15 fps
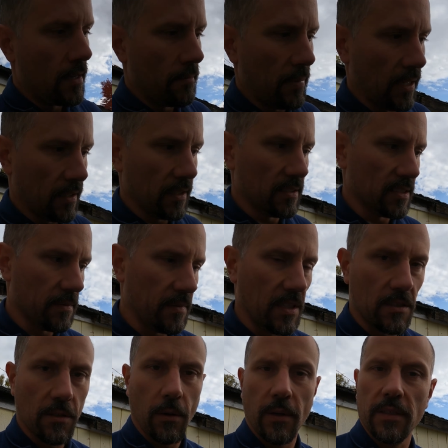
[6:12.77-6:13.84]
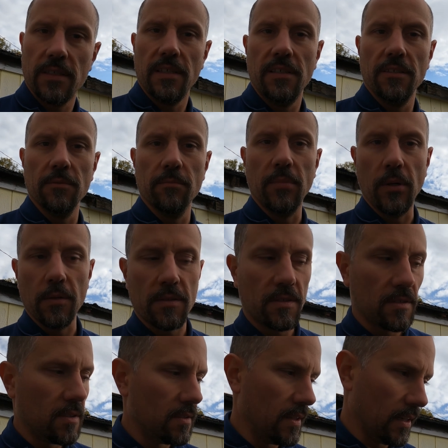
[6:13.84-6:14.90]
because of the torque to yield
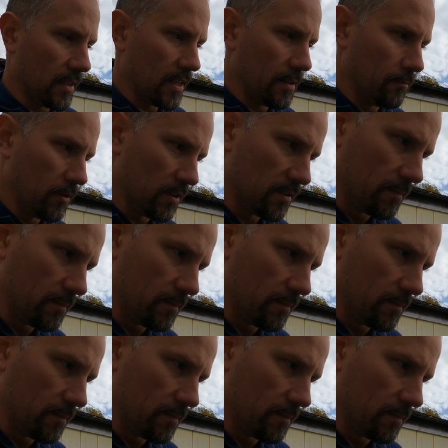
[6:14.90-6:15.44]
bolts that come with